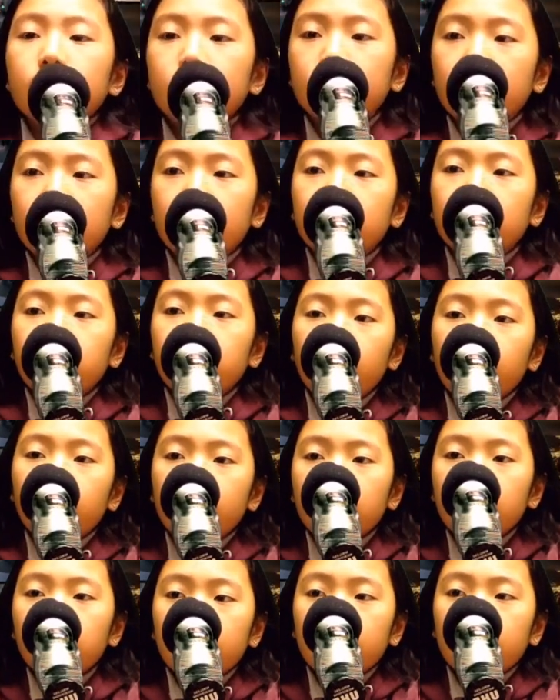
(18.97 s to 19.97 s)
Good
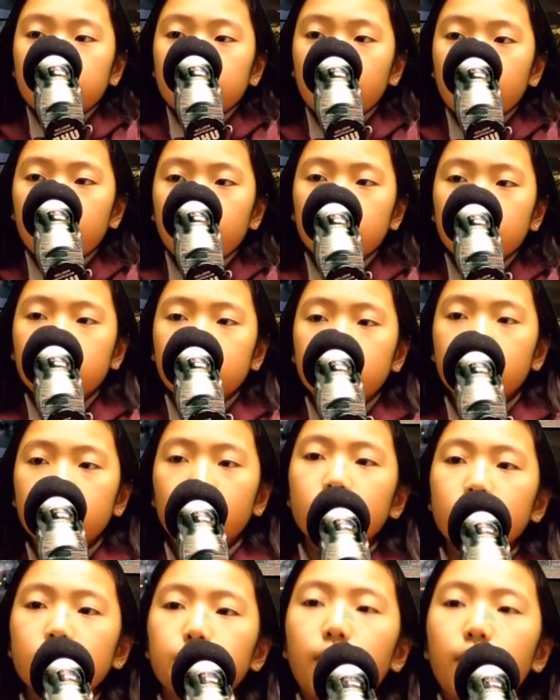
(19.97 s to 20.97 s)
morning, Mustangs.
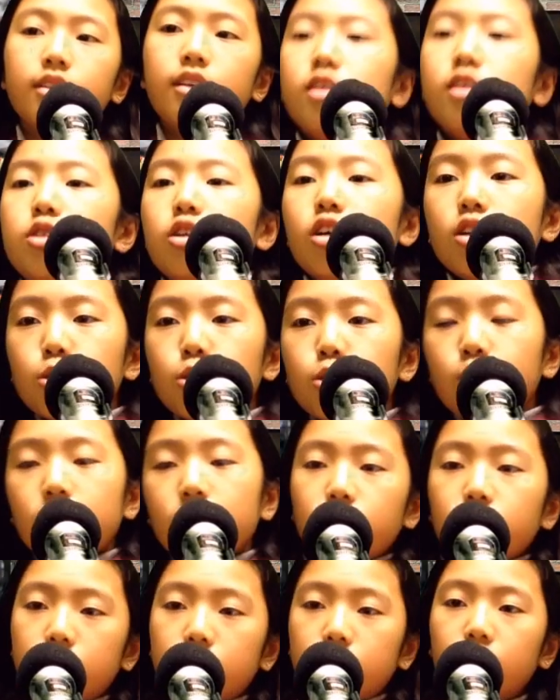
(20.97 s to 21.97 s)
Today is Monday, January
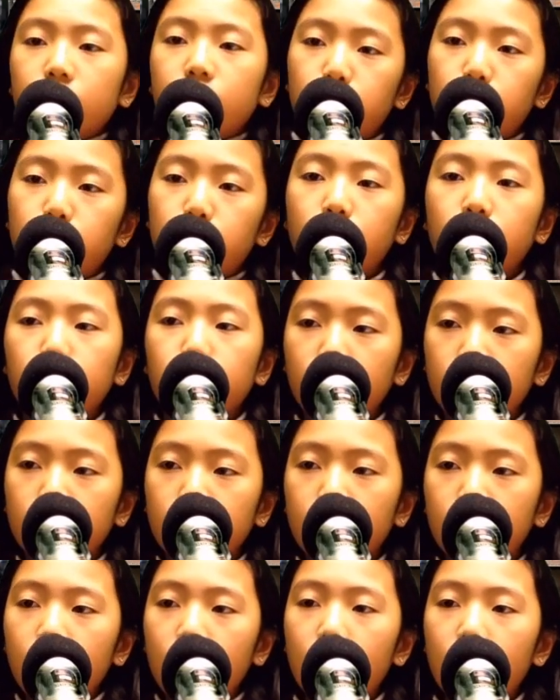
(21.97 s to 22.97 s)
13th,
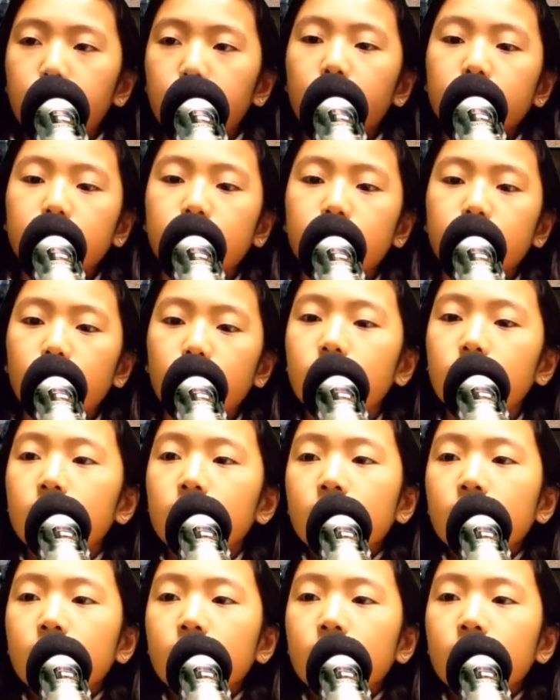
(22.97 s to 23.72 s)
2020. I'm Esther.